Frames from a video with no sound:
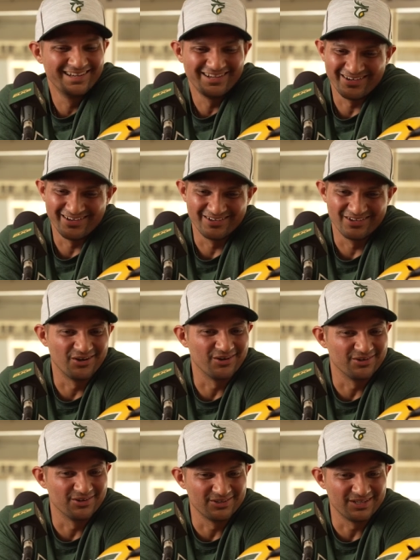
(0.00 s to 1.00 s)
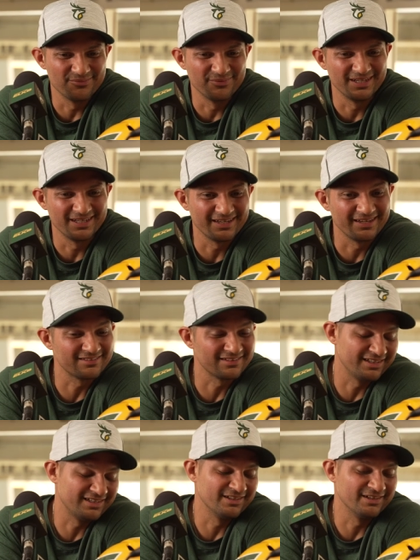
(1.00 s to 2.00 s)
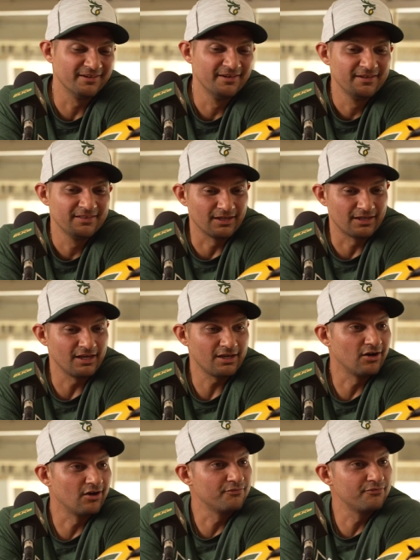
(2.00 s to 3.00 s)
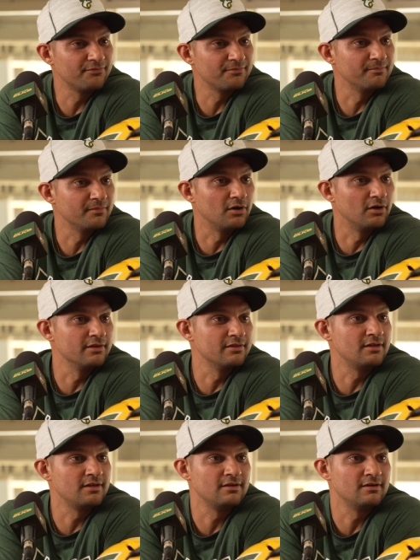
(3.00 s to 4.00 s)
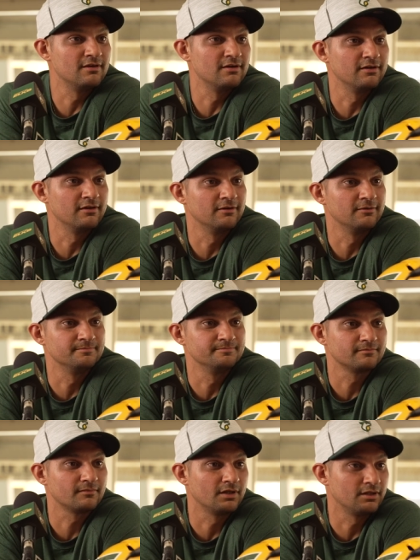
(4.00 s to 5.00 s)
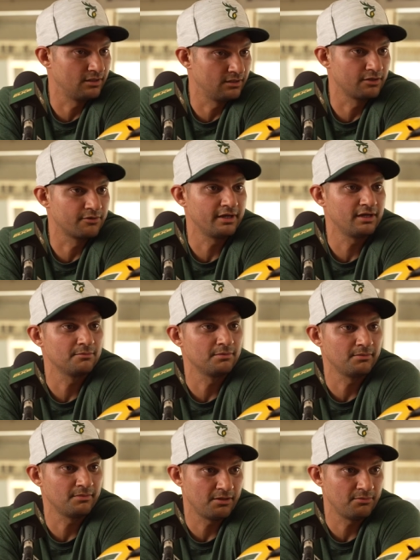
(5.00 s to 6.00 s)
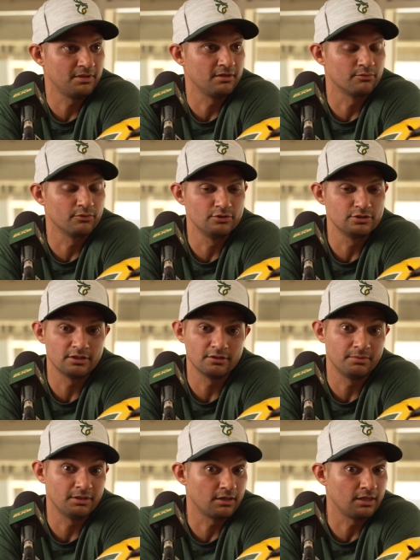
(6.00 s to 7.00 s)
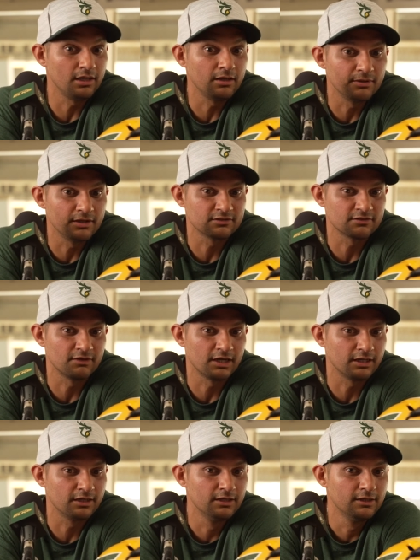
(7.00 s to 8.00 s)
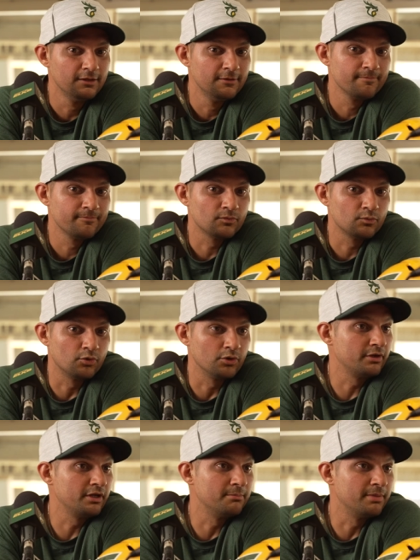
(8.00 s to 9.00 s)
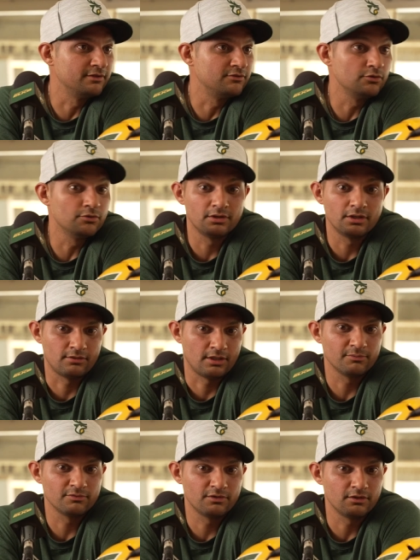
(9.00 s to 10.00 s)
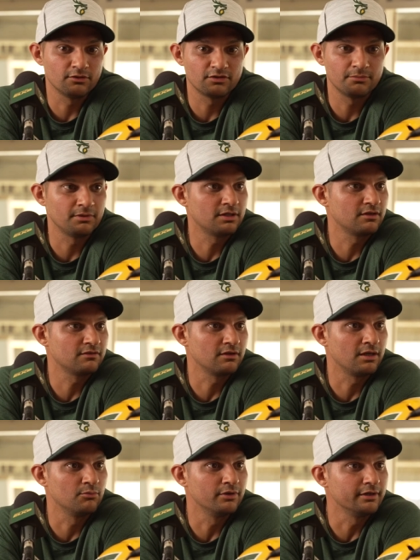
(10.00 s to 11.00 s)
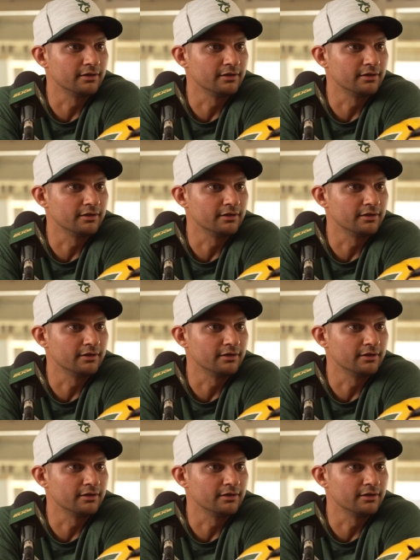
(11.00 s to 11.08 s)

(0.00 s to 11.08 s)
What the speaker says: on game-winning kicks. And then the kickoff on the in the Grey Cup game ended up being a rouge, ended up being key. Because if not, we're only up by two, and then Hamilton goes up and kicks a game winner.